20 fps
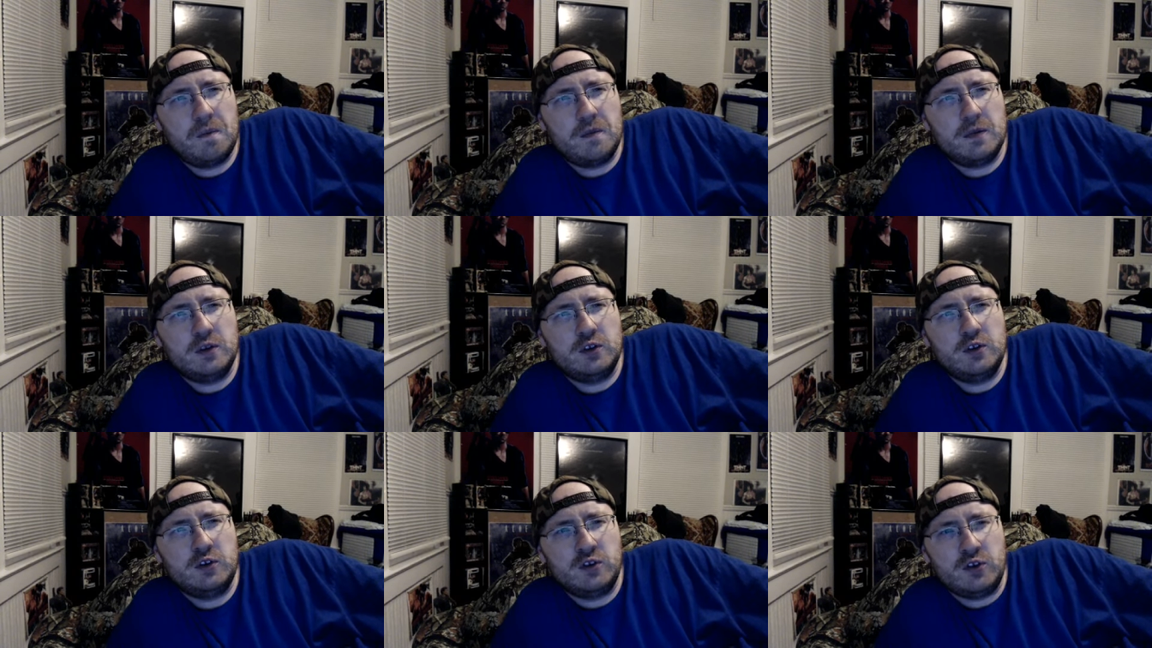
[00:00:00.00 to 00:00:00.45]

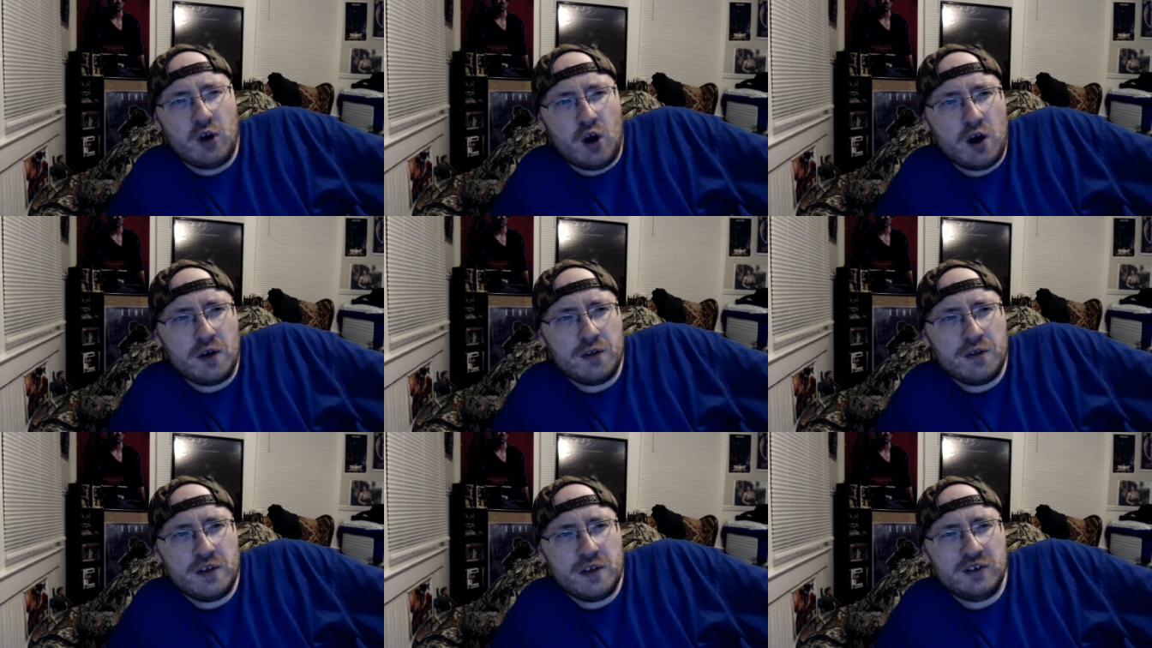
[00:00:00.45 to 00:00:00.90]
saw
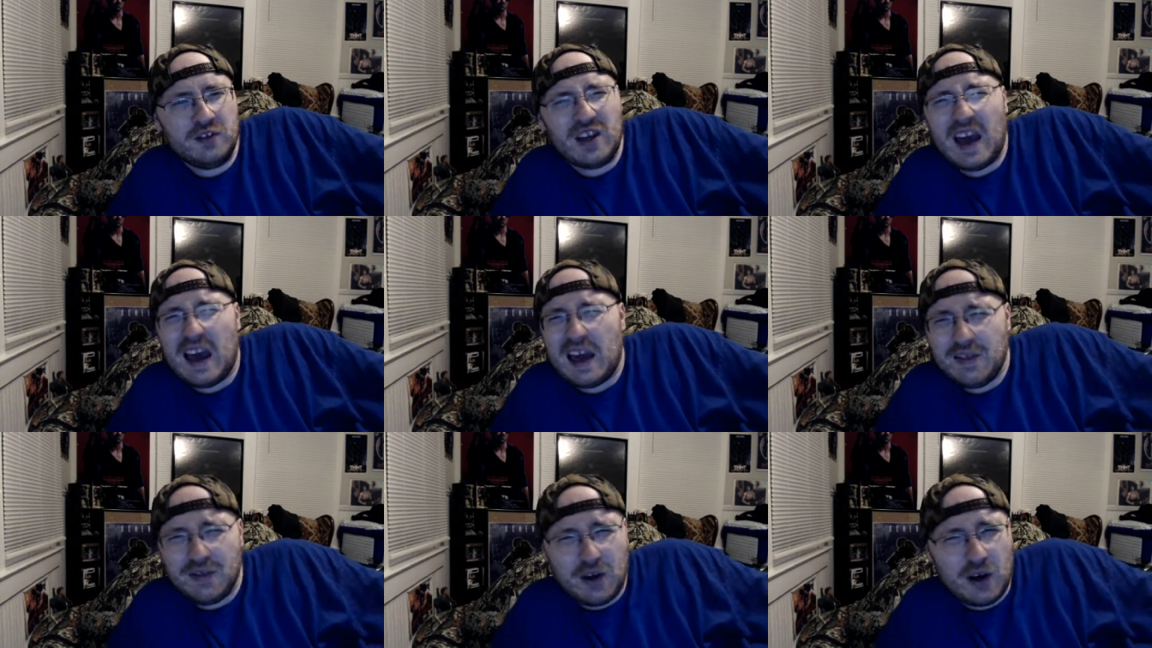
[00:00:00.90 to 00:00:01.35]
this,
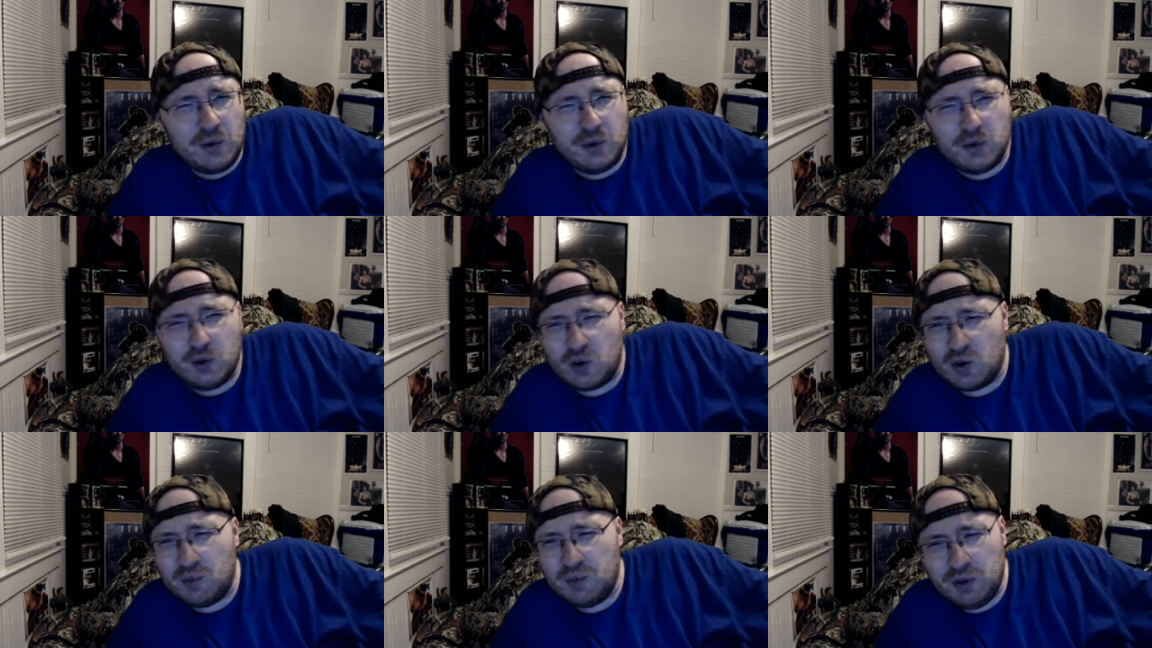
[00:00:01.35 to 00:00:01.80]
I thought it was
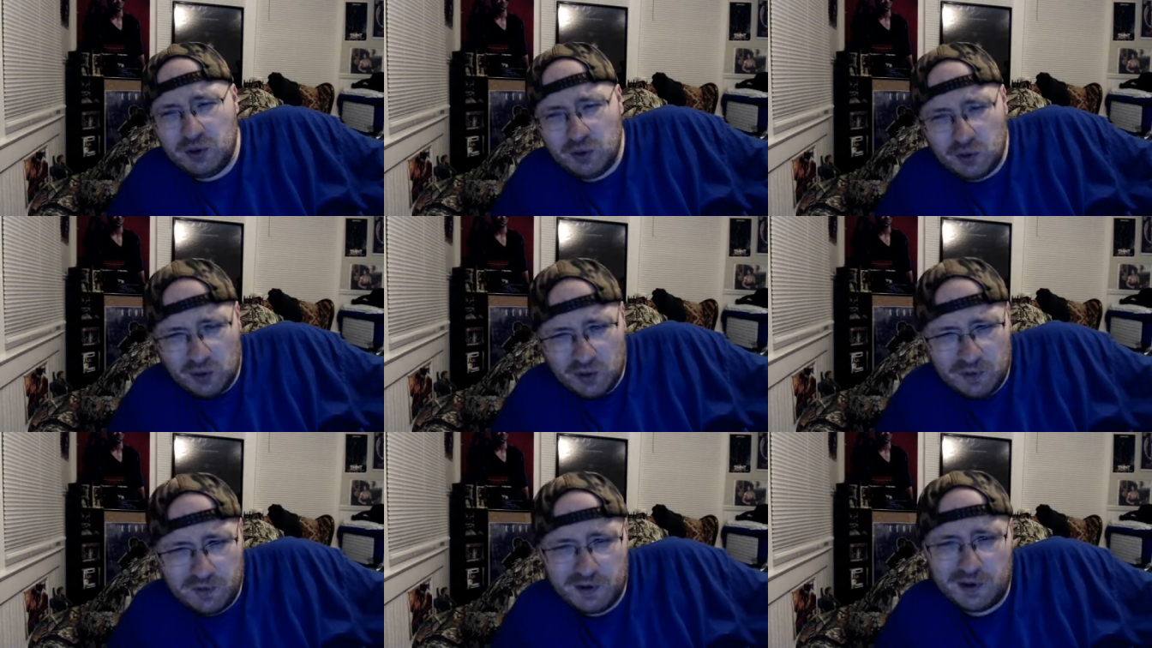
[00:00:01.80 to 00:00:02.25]
going to be
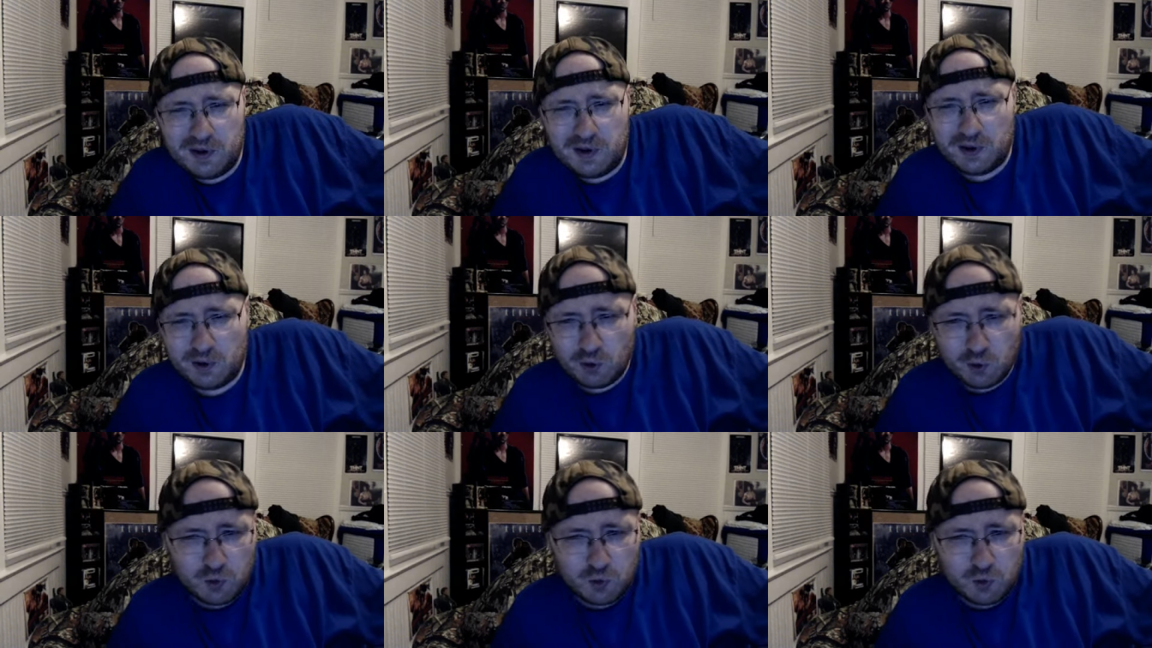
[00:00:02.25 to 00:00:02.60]
sort of a